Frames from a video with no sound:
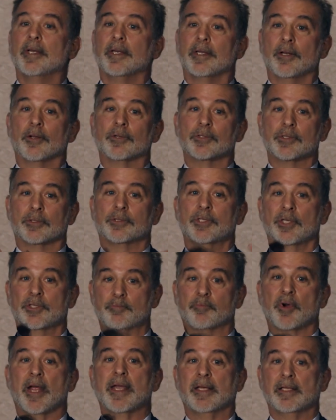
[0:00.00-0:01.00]
you know, so
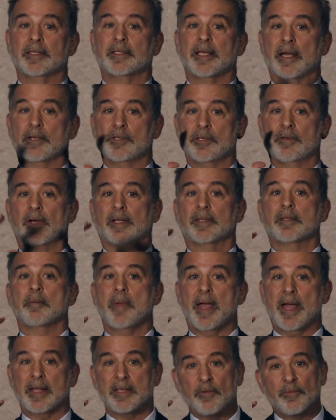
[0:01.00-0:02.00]
just break it down. You've got the
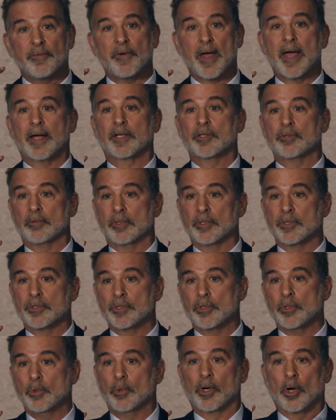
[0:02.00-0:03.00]

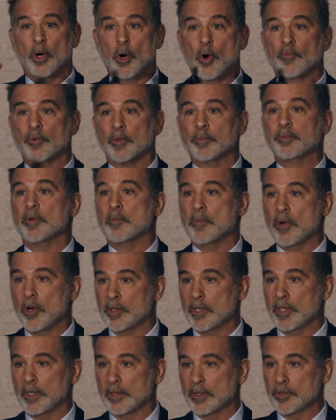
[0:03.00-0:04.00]
manufacturers who are
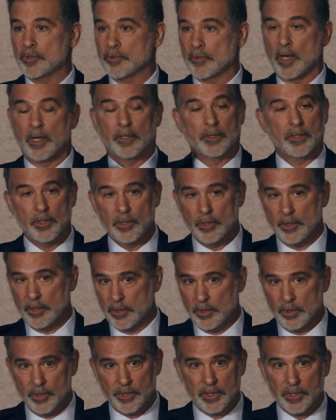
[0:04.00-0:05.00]
over-promoting the drug. The
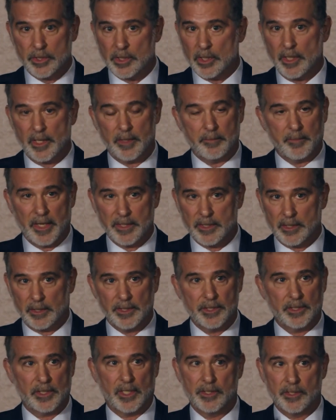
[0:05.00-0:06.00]
nuisance claim
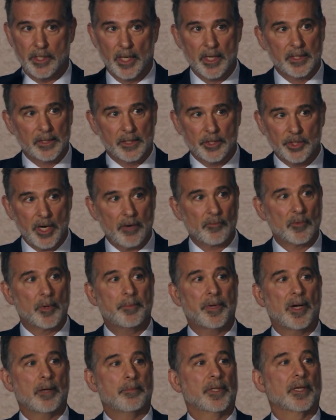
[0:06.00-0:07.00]
basically says the general
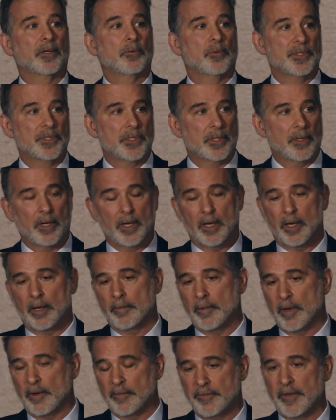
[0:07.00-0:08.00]
public was
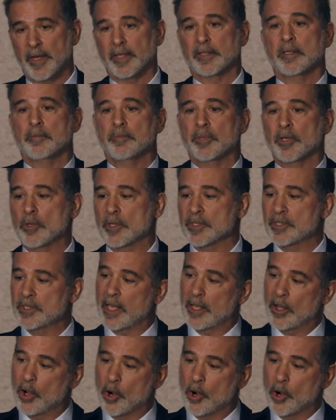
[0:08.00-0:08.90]
affected because they